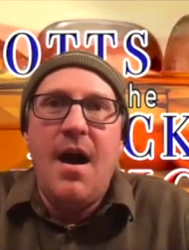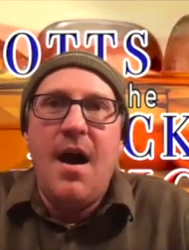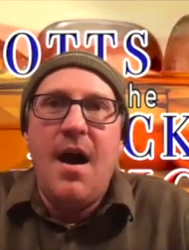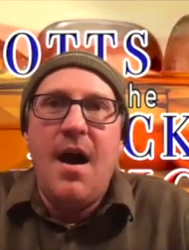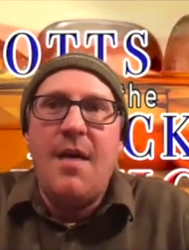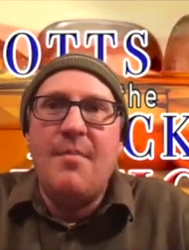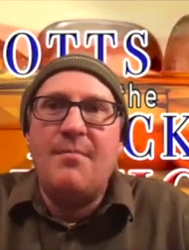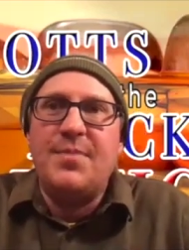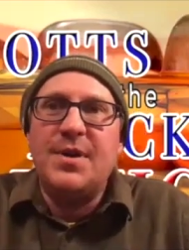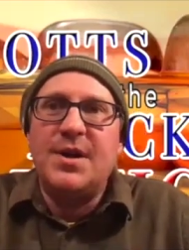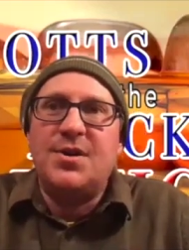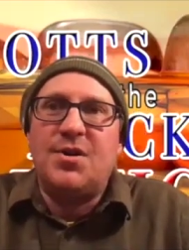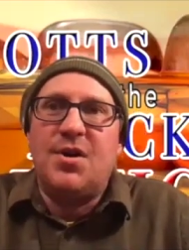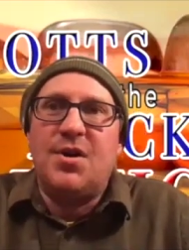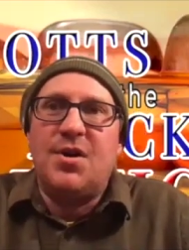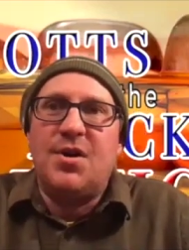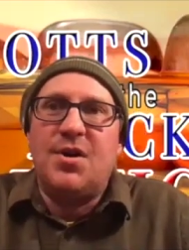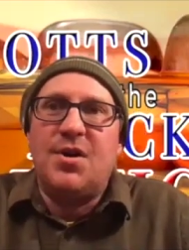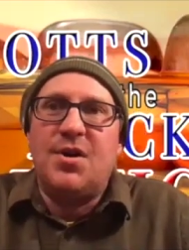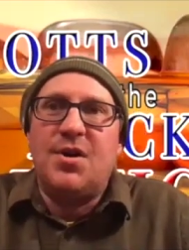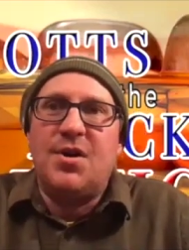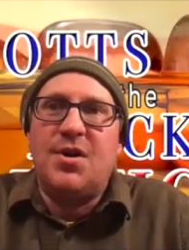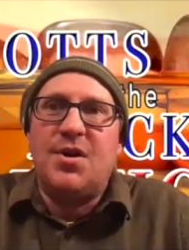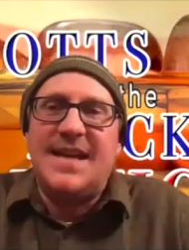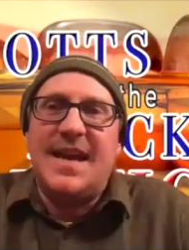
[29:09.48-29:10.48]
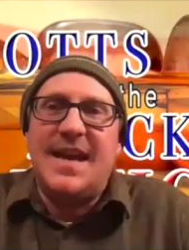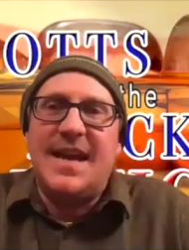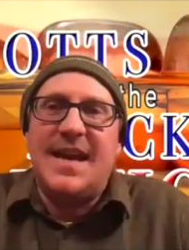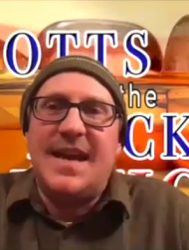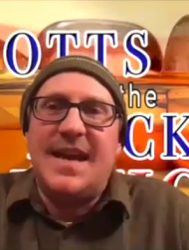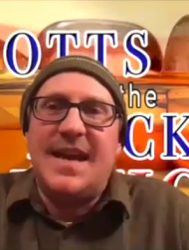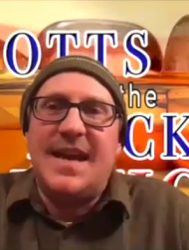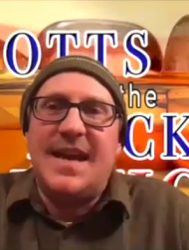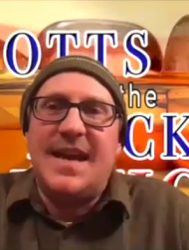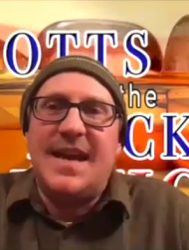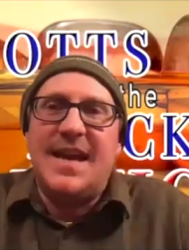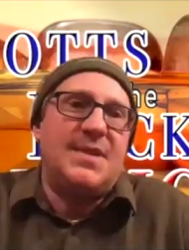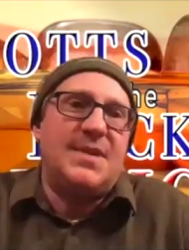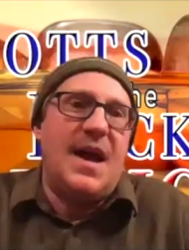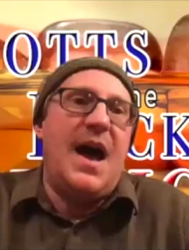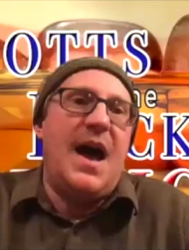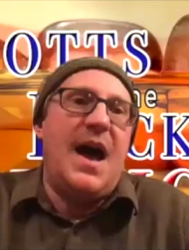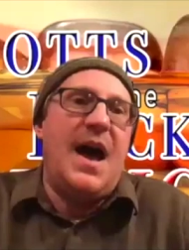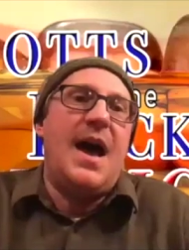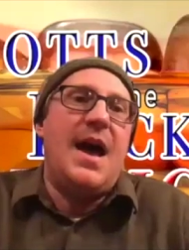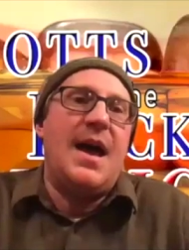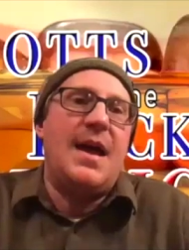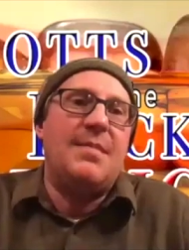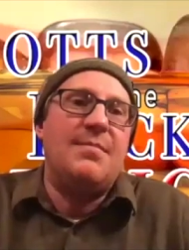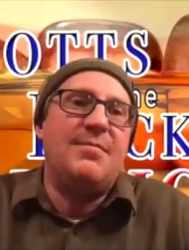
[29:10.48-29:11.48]
because it takes some
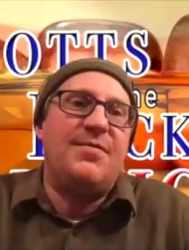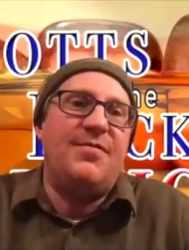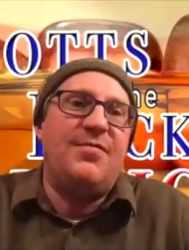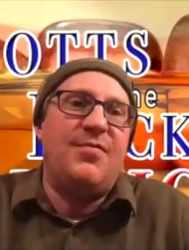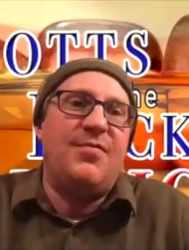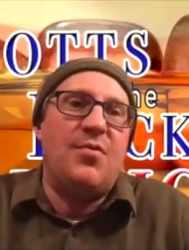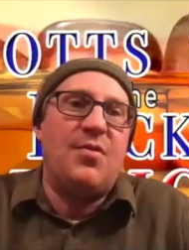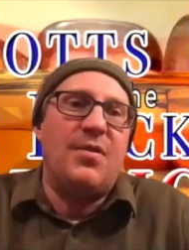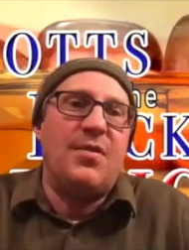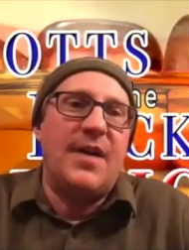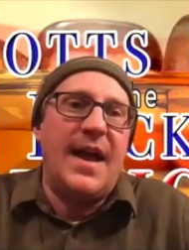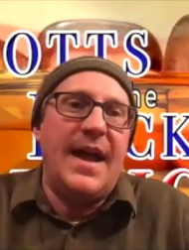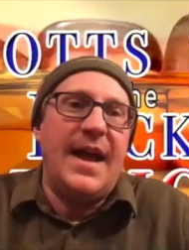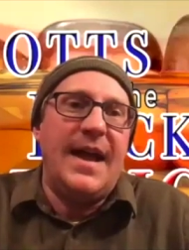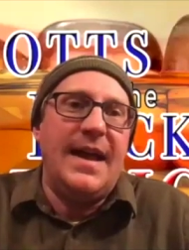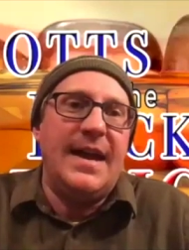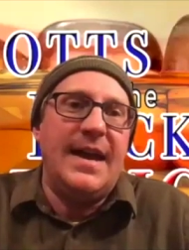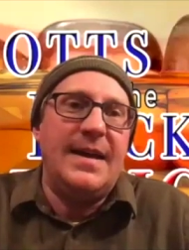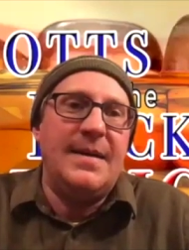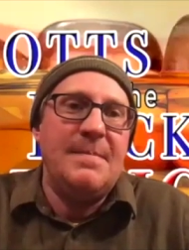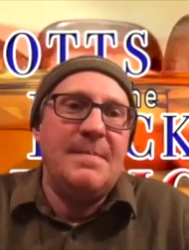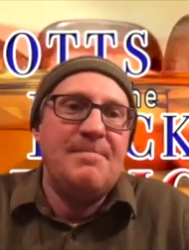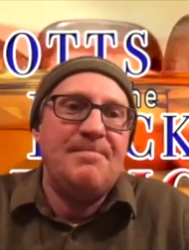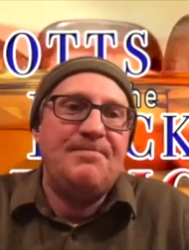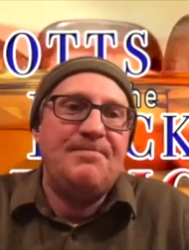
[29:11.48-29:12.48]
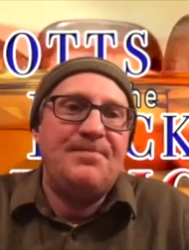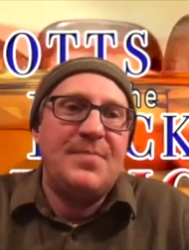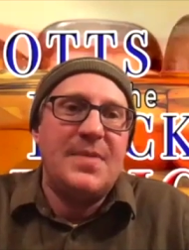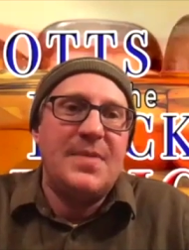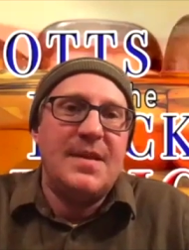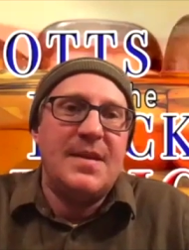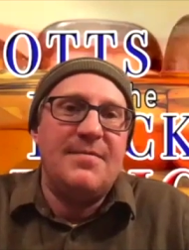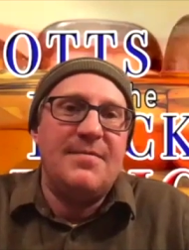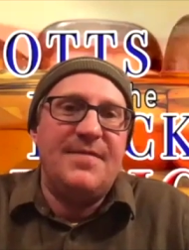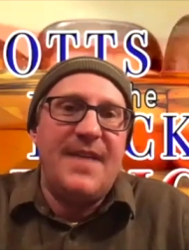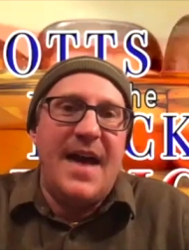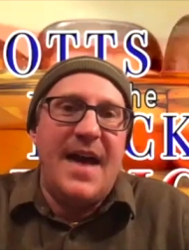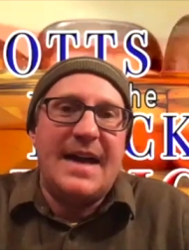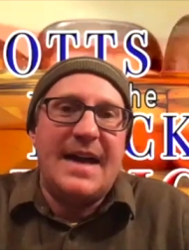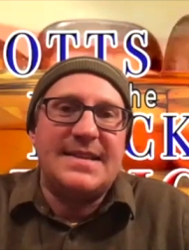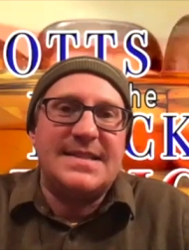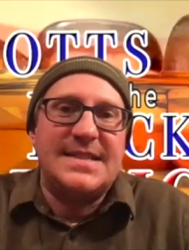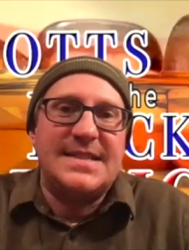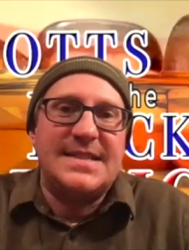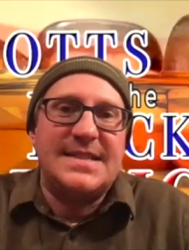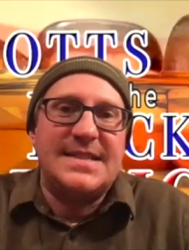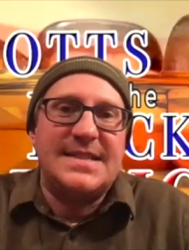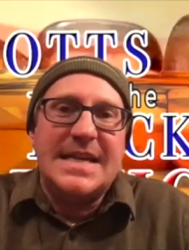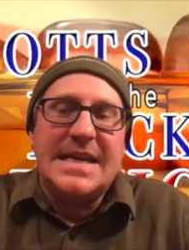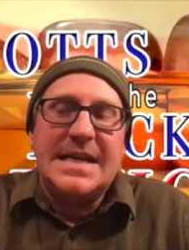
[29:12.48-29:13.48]
time for a
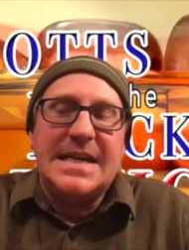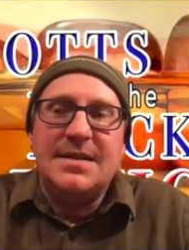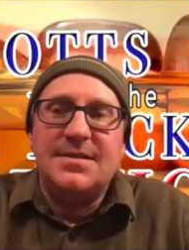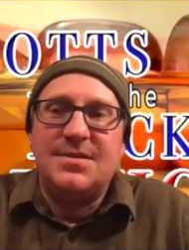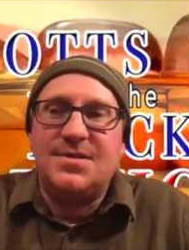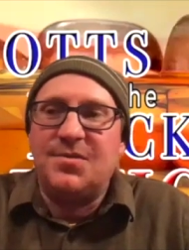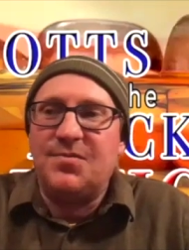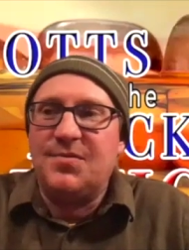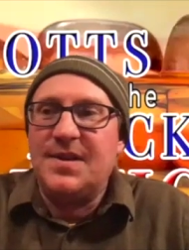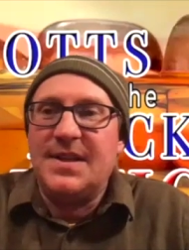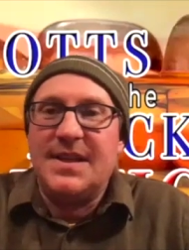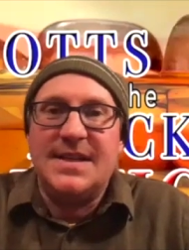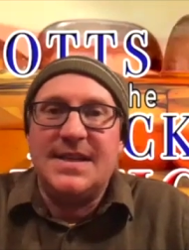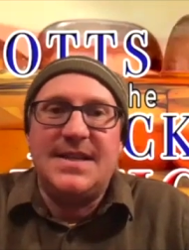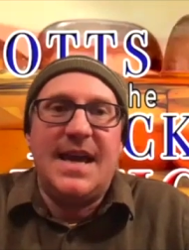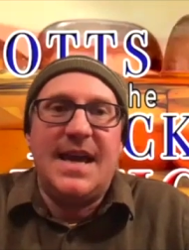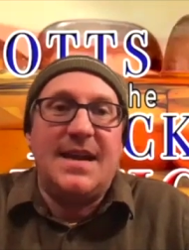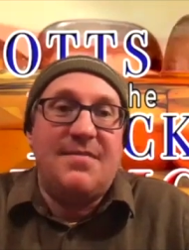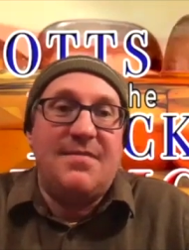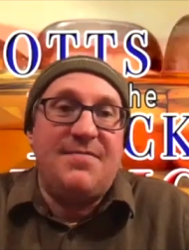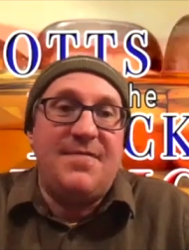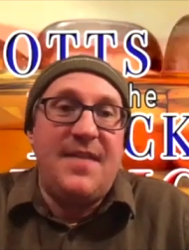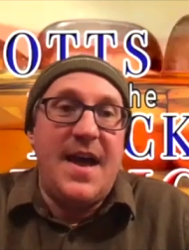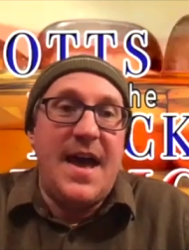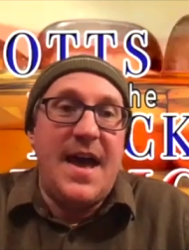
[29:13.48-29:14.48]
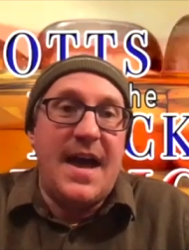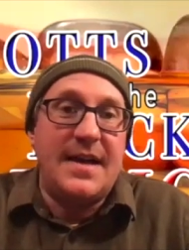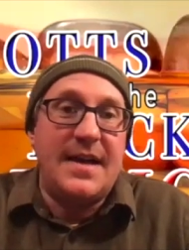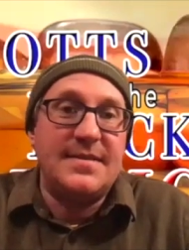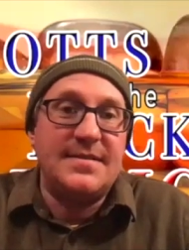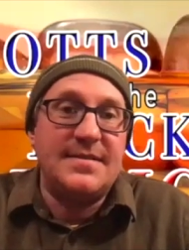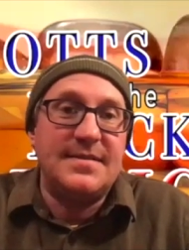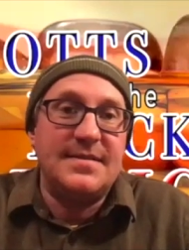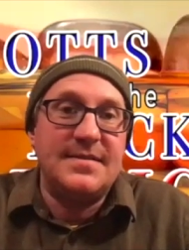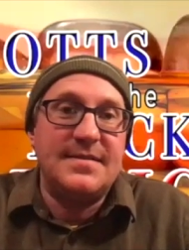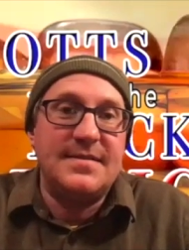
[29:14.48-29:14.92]
vaccine to really take effect.